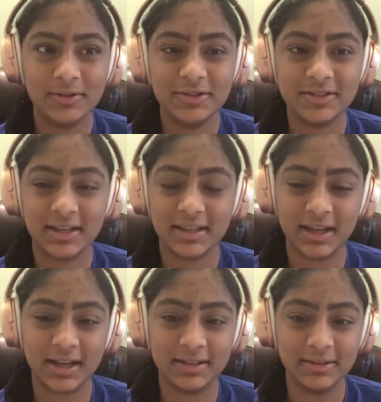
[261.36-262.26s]
you say
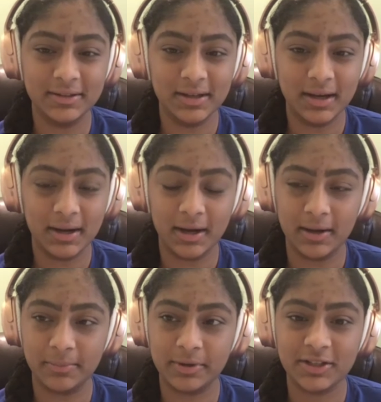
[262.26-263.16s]
that
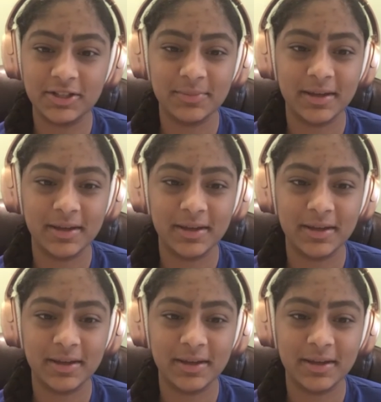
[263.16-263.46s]
project